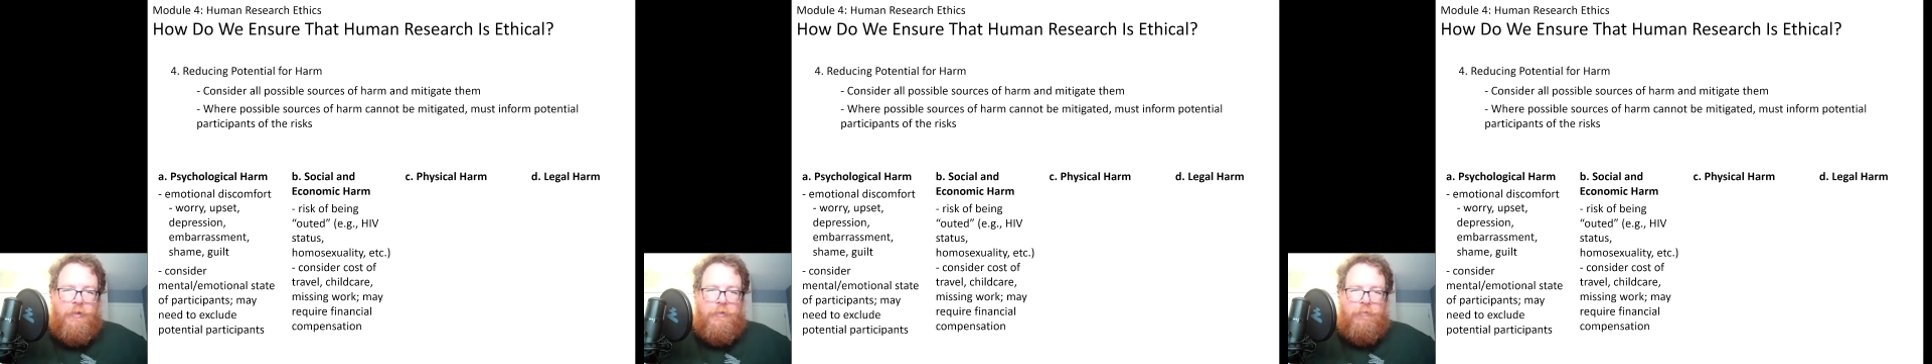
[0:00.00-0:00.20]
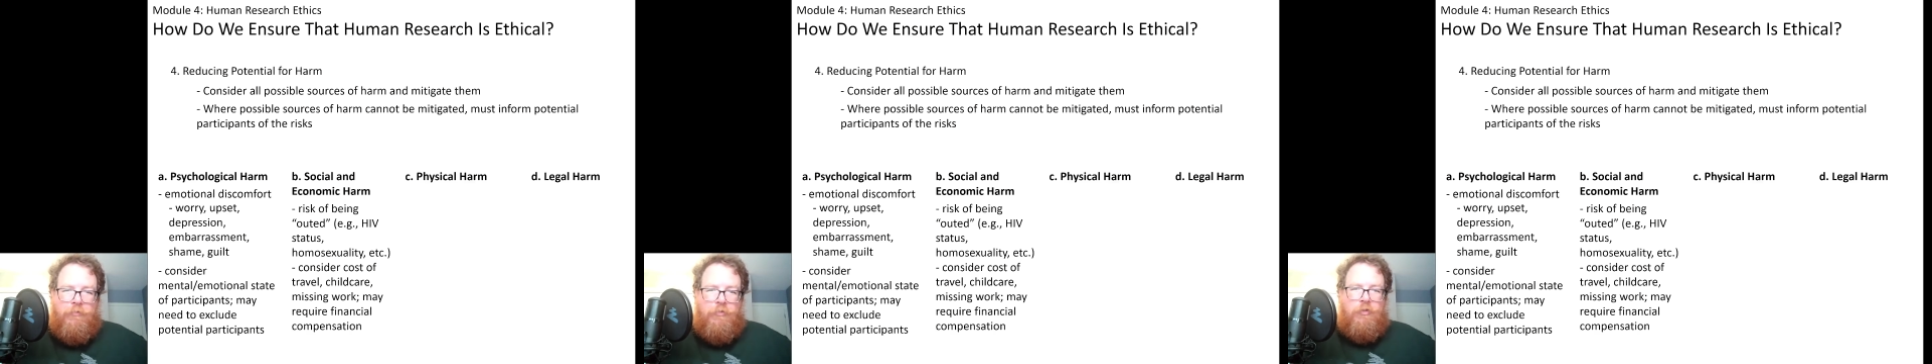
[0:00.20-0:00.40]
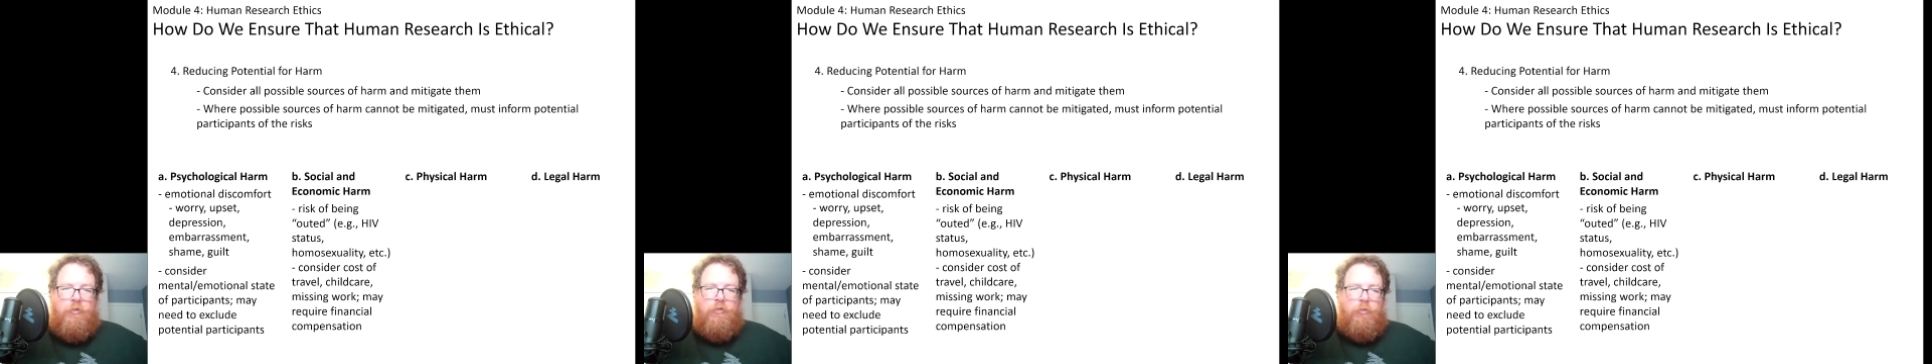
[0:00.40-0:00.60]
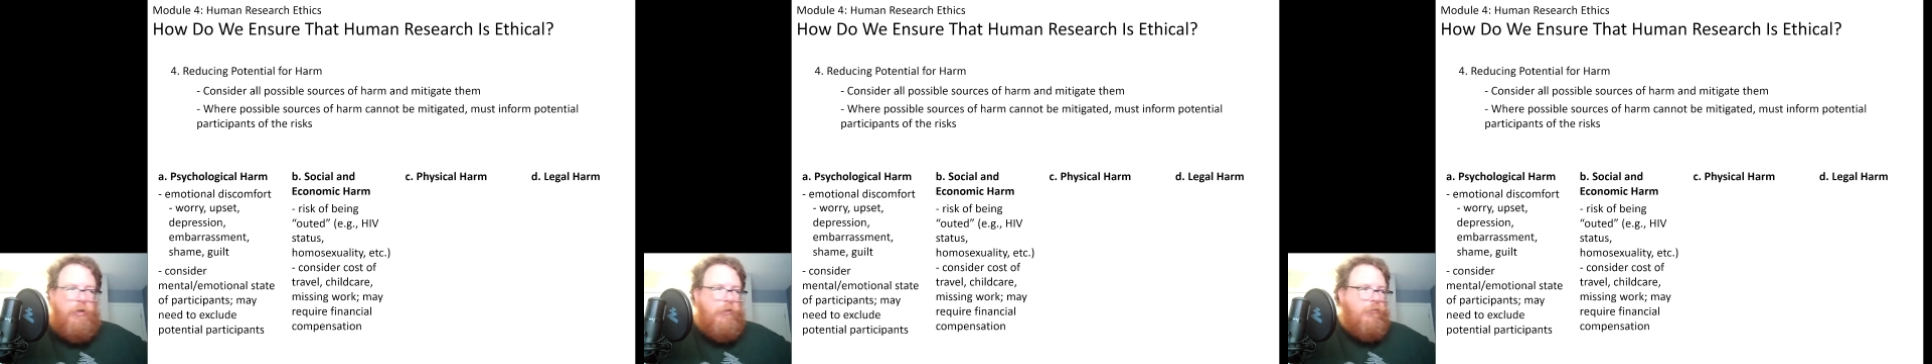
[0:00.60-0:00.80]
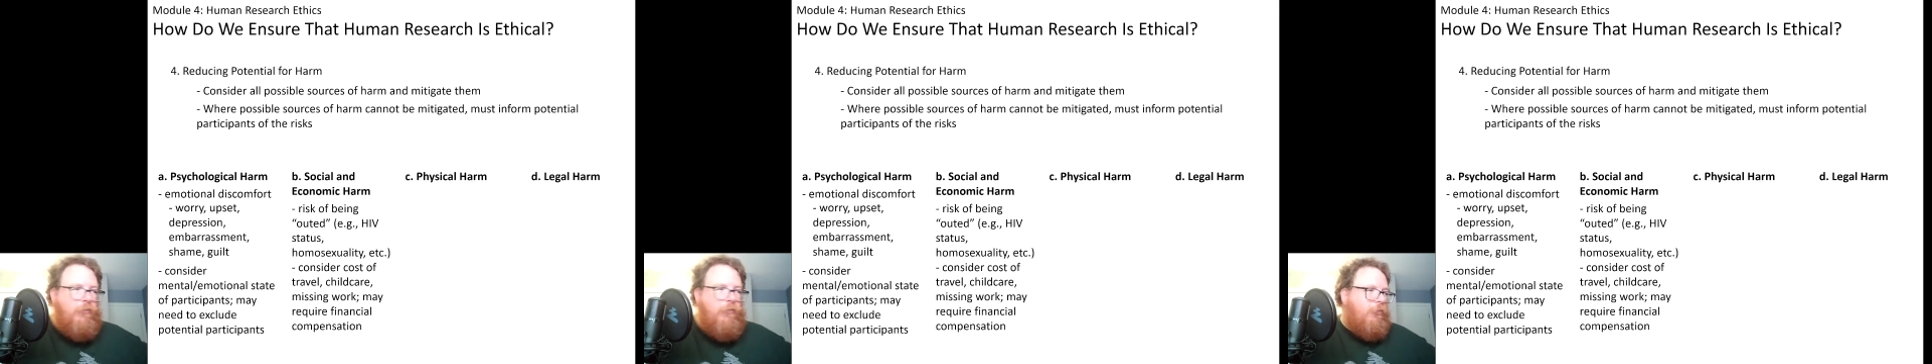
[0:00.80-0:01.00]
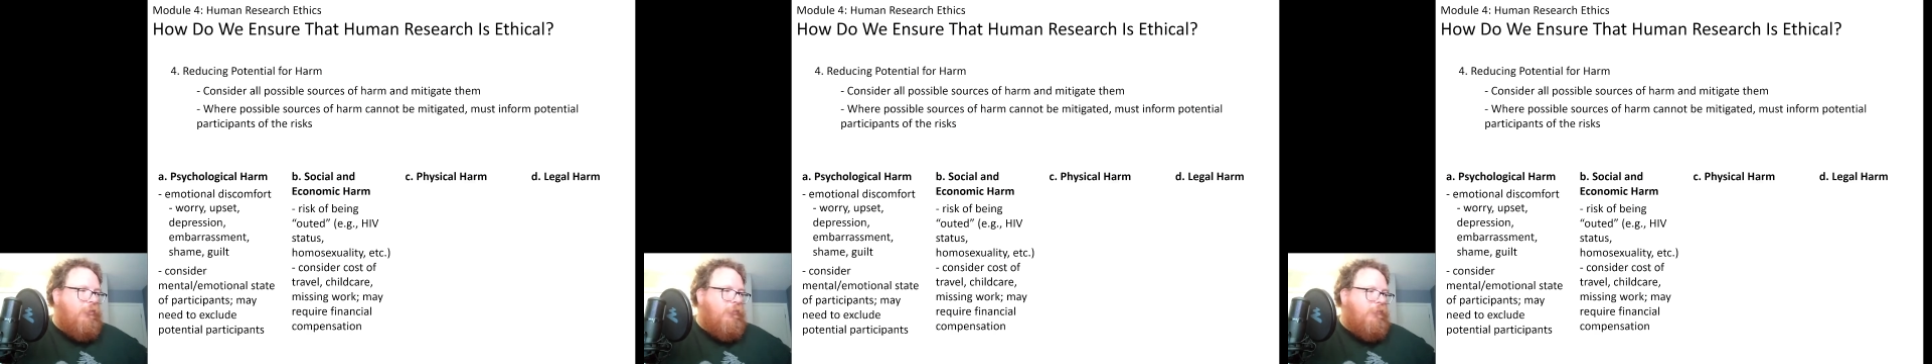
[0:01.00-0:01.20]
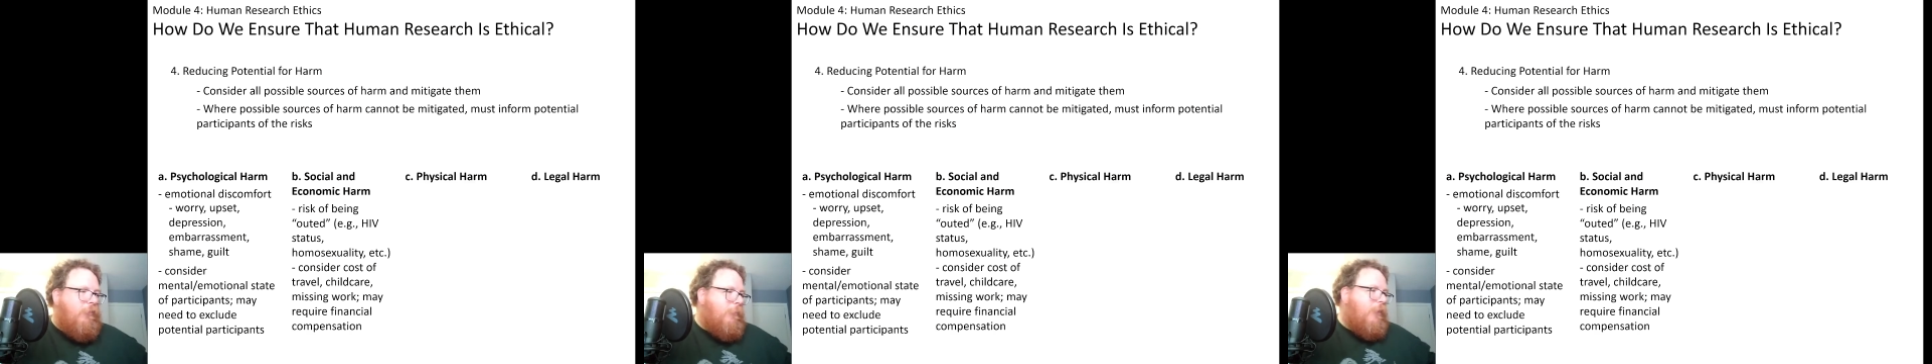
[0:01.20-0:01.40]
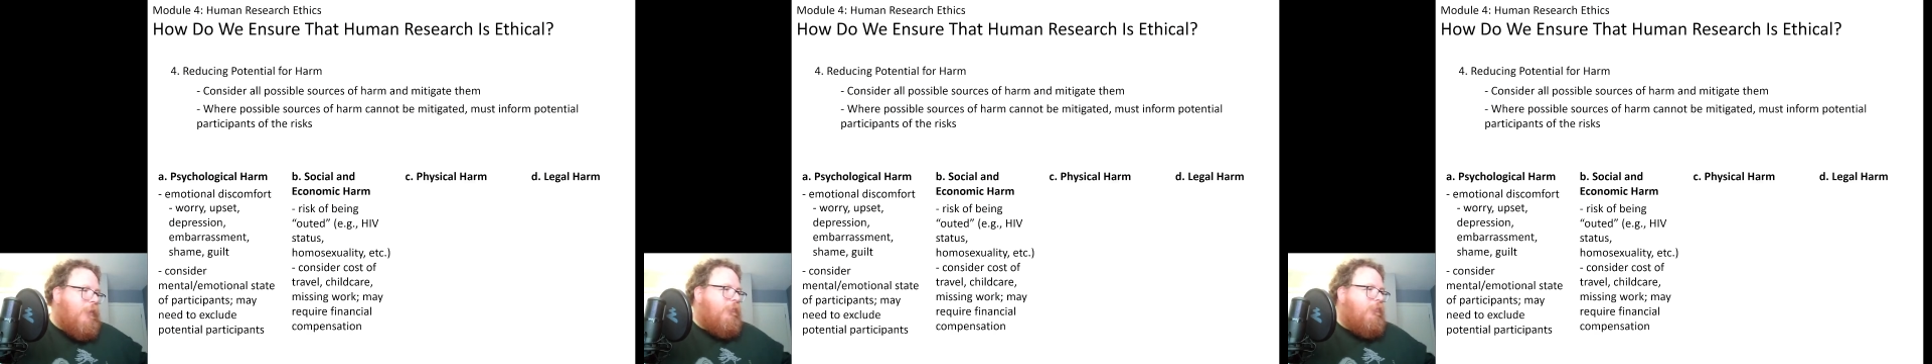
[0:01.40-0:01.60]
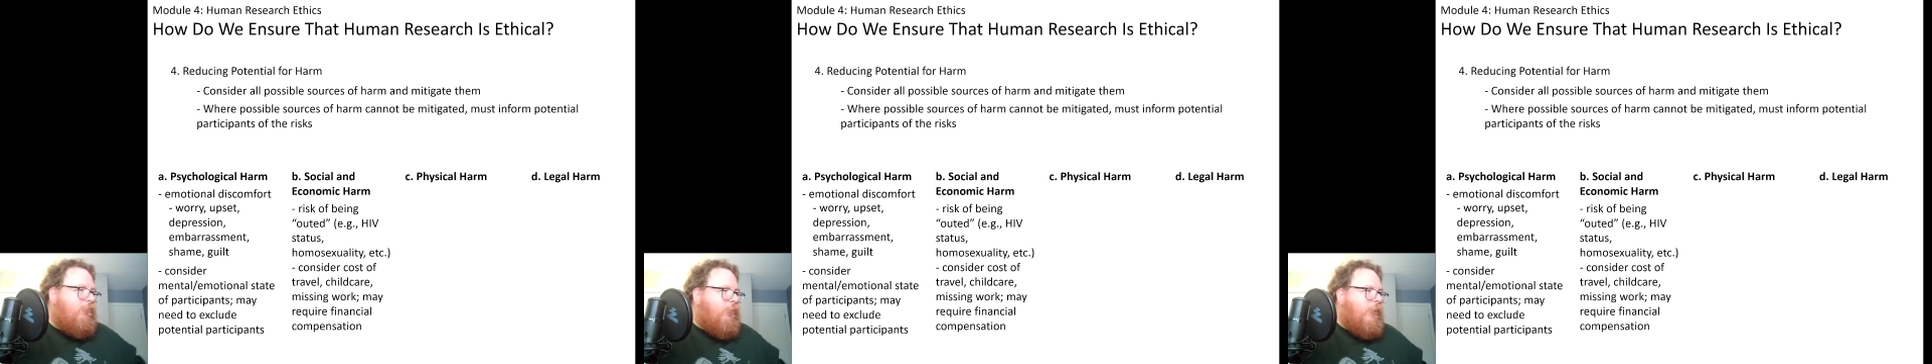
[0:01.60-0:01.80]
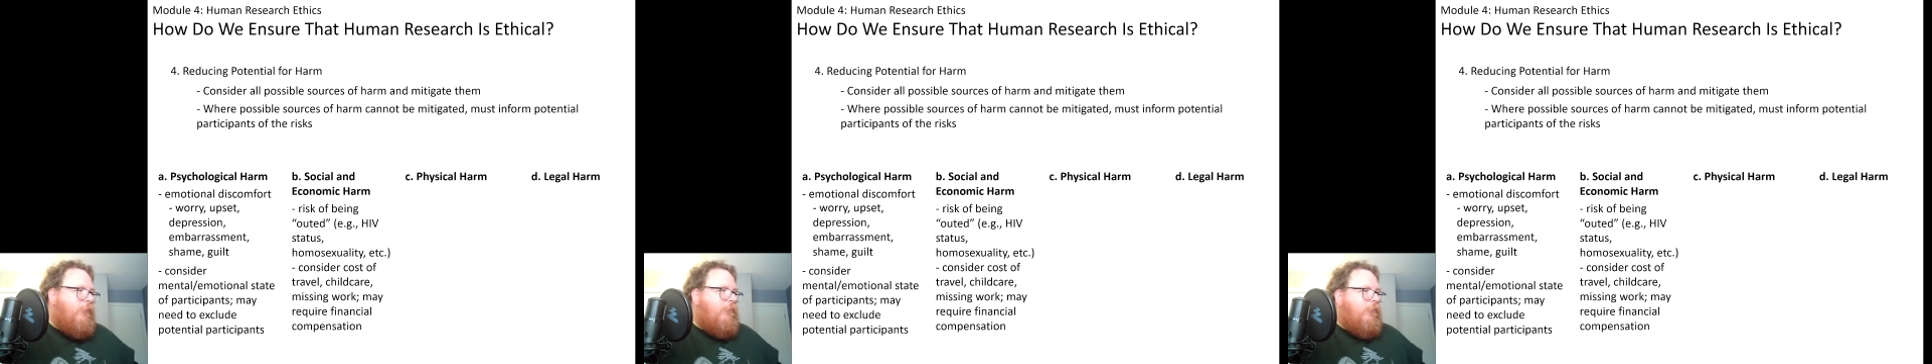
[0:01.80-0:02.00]
to do this research and somebody on the
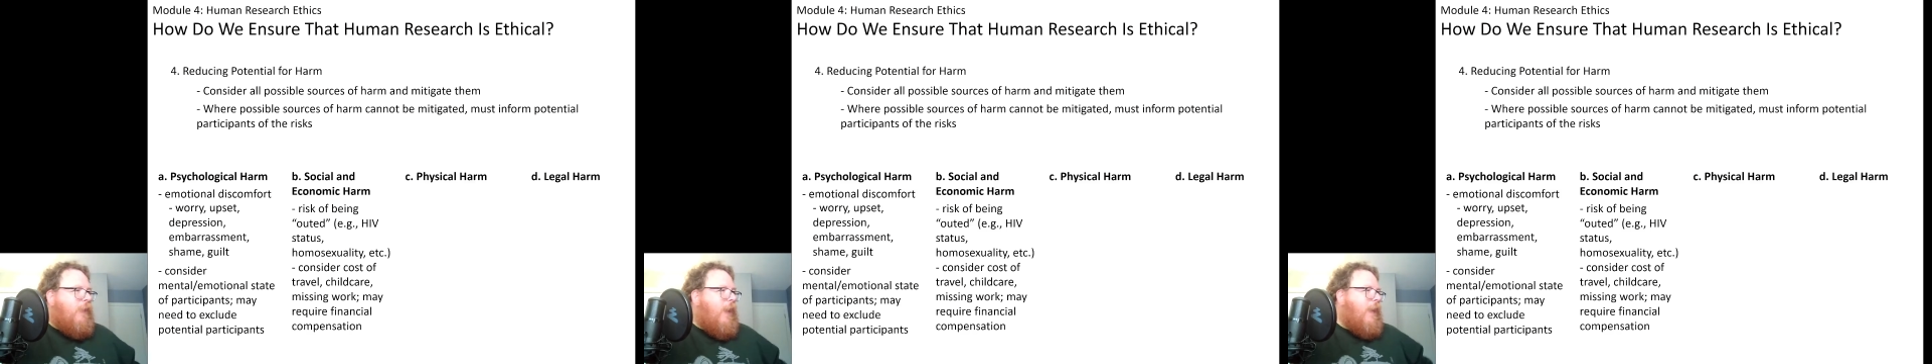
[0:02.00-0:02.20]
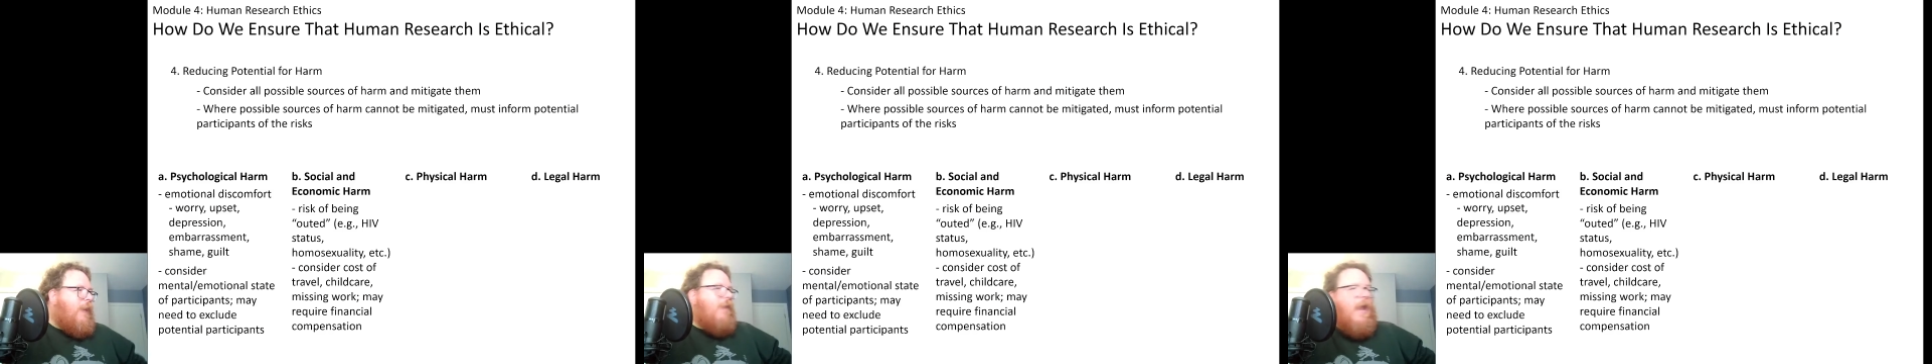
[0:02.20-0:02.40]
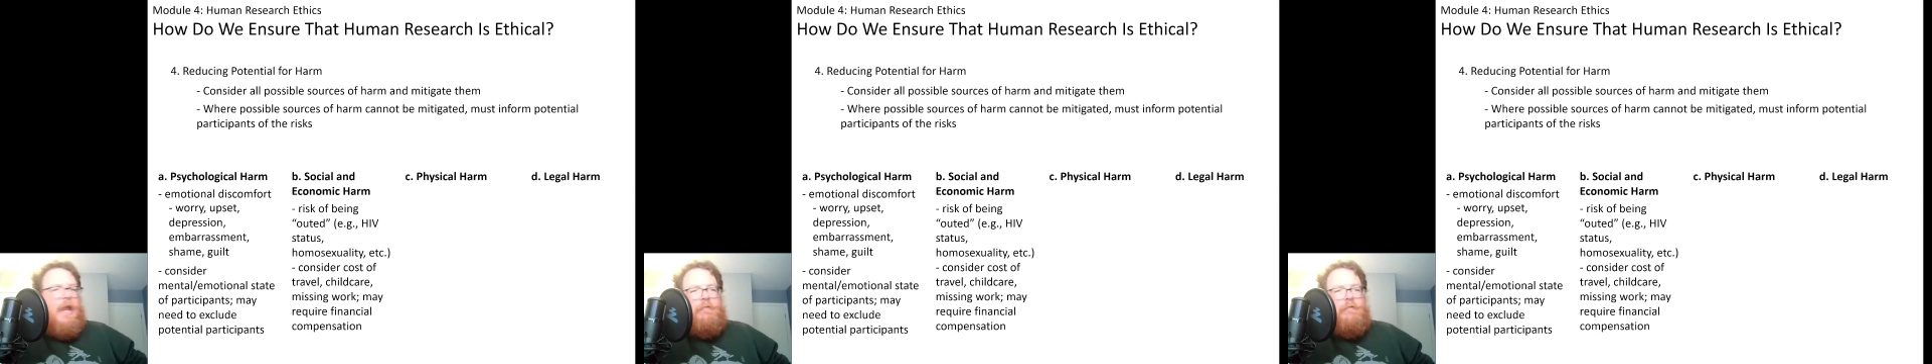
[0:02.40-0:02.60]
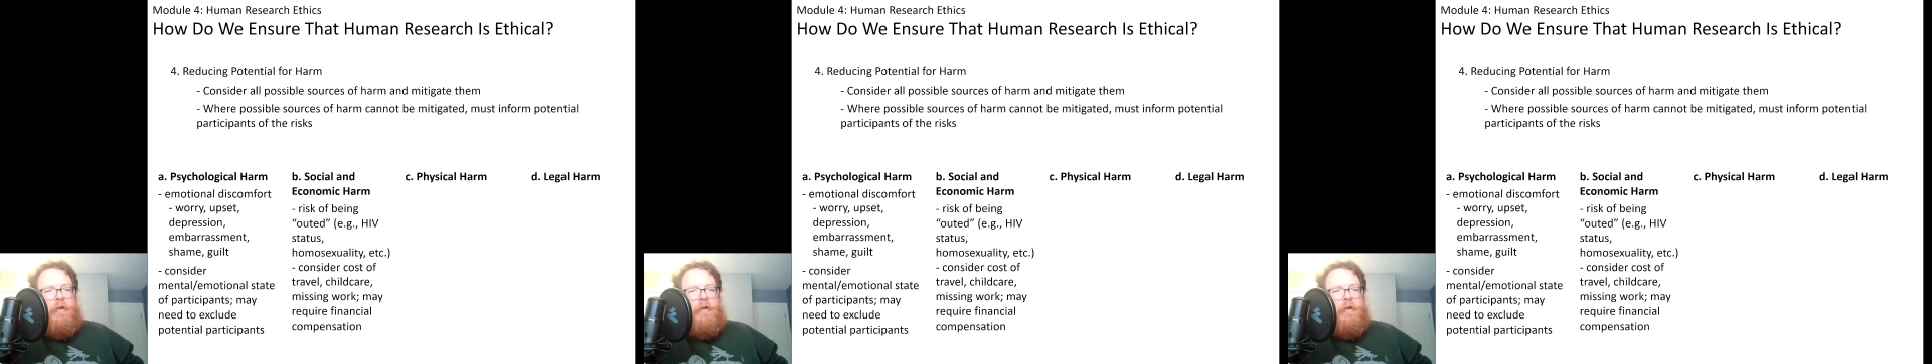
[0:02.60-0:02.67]
street says, "Hey Dave,